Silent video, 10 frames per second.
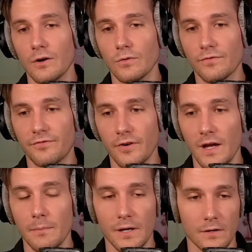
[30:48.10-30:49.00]
Oof.
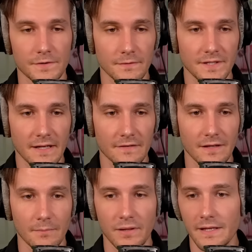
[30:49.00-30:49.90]
But also, yes,
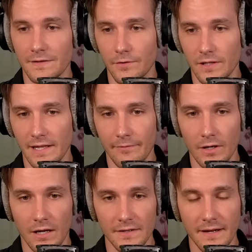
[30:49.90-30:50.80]
please, for the love
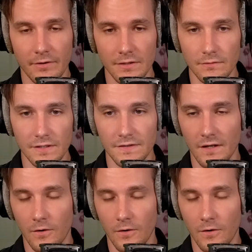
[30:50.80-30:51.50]
of God, never do this.